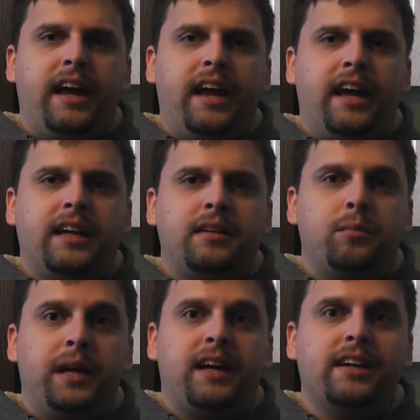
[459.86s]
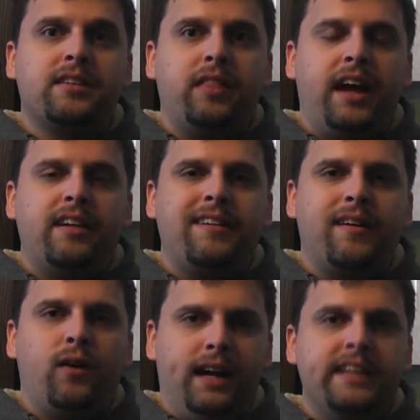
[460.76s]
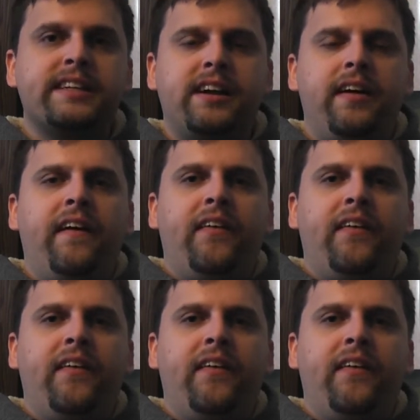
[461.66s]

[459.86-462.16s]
And because of that choice,